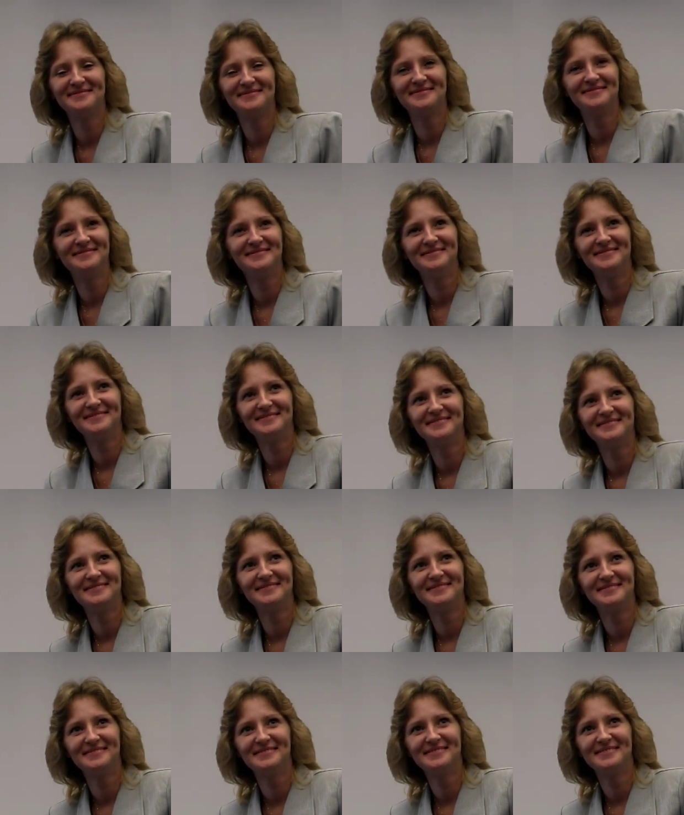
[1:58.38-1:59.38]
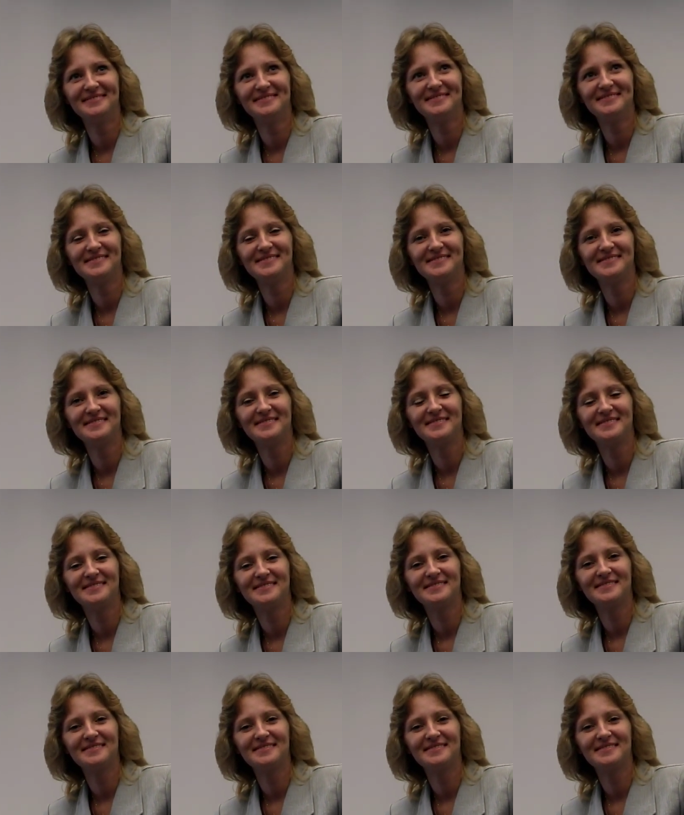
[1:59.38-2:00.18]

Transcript: No one is speaking in this clip.